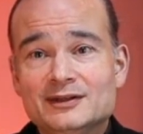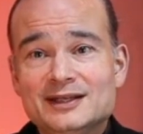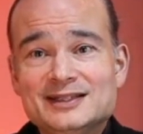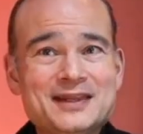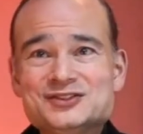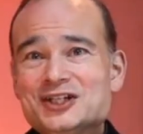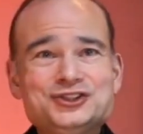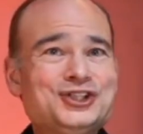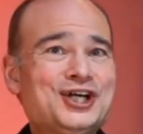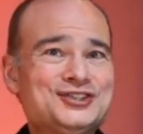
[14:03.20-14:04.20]
It's not
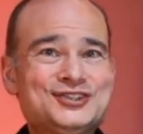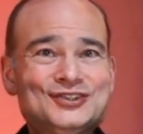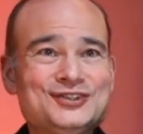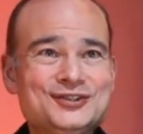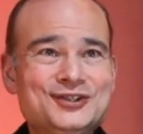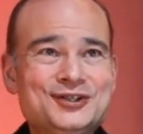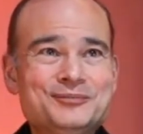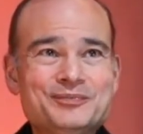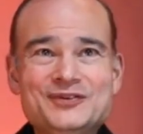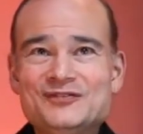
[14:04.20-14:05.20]
just
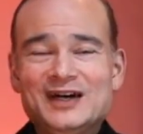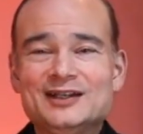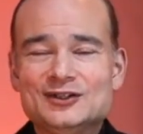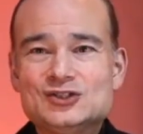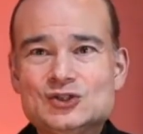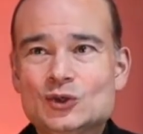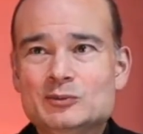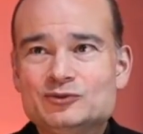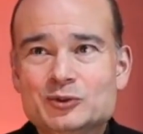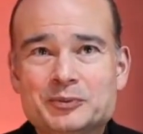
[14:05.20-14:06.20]
the violent
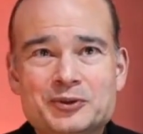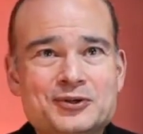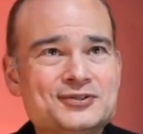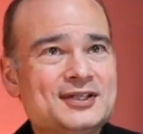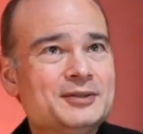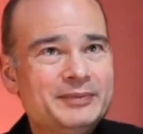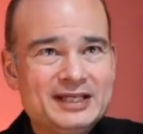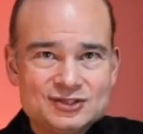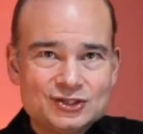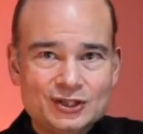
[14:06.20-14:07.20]
stormtroopers and the big
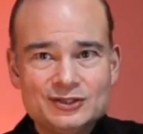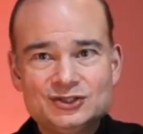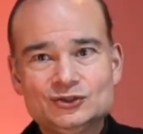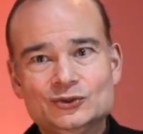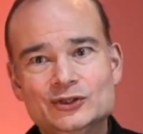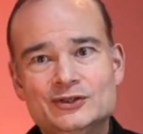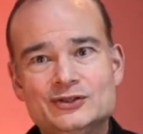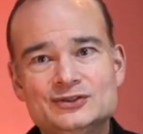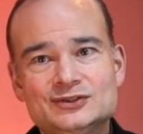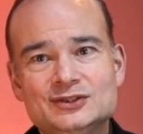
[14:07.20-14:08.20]
star
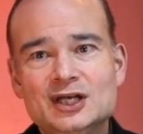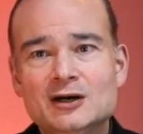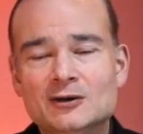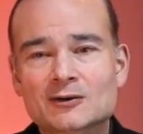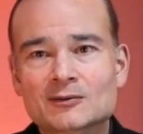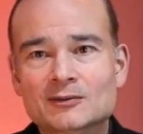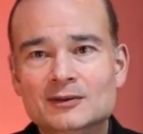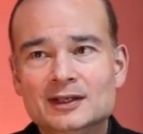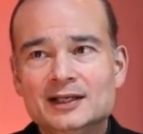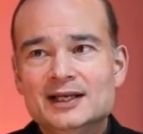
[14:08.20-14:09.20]
destroyers. No.
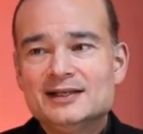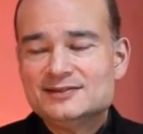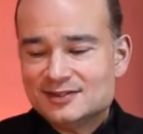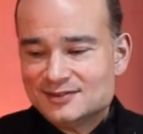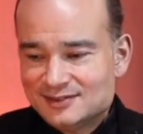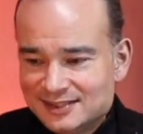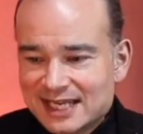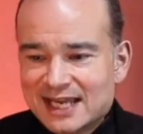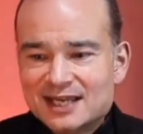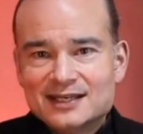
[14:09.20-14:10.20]
It's this
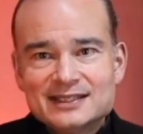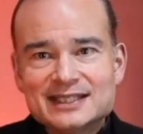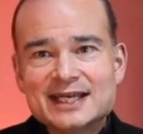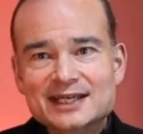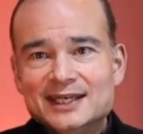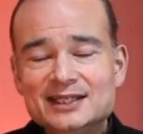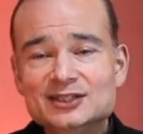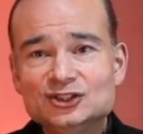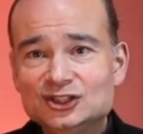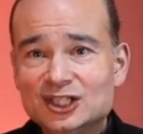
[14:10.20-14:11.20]
day-to-day -day
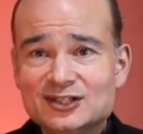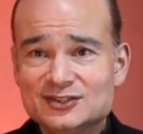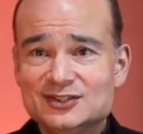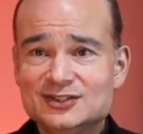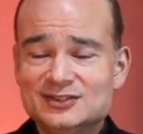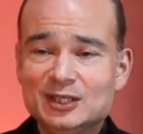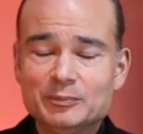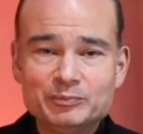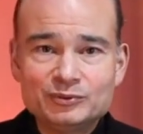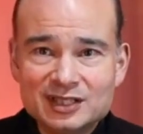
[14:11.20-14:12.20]
injustice, the
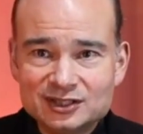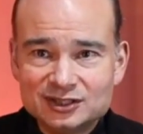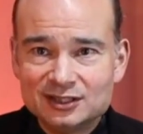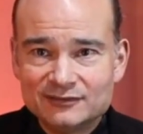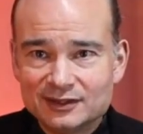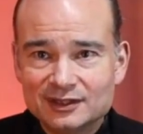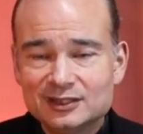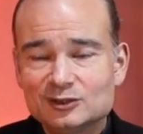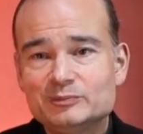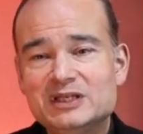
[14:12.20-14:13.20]
oppression of the
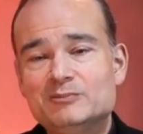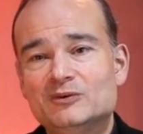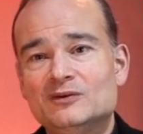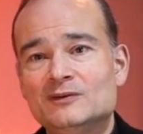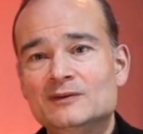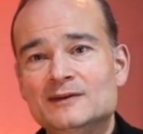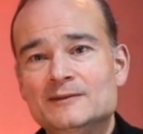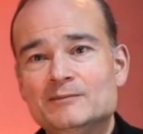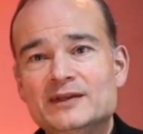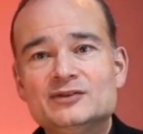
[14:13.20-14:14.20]
little people
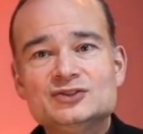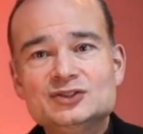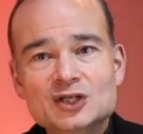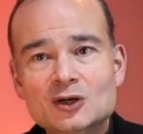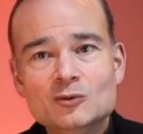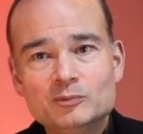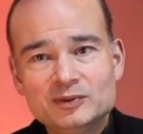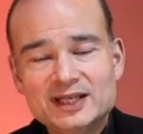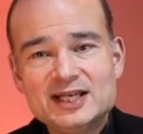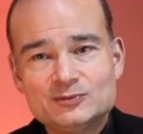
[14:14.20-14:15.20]
there's no
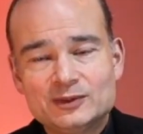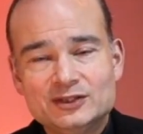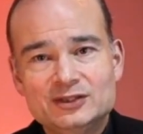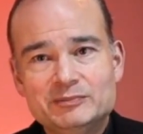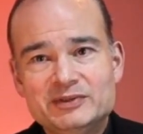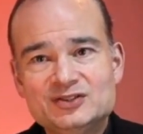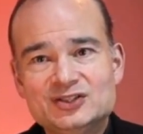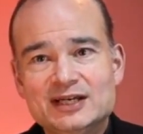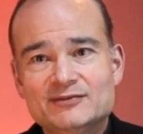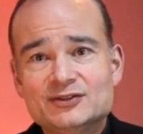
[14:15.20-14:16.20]
place where you can be
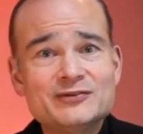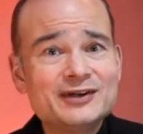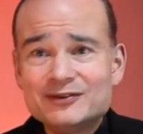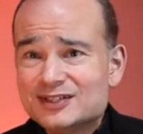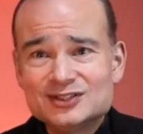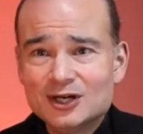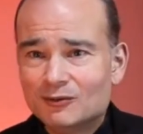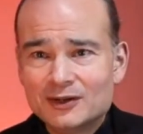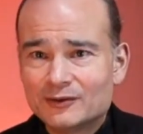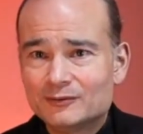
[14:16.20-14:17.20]
safe. So there is no
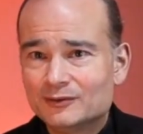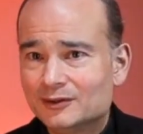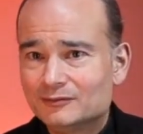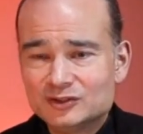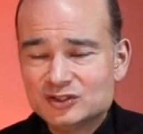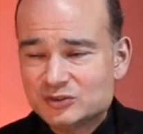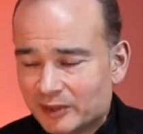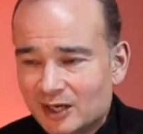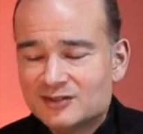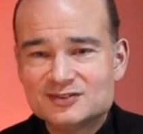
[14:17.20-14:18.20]
other
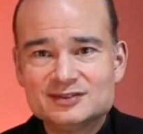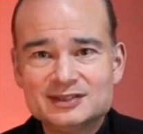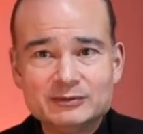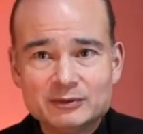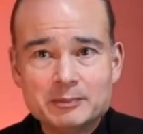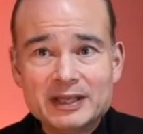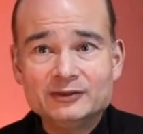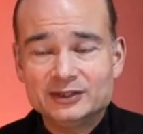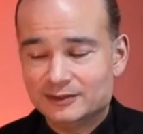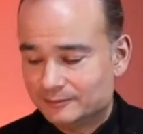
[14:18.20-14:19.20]
response than
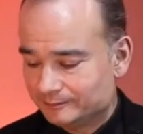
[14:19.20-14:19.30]
rebellion.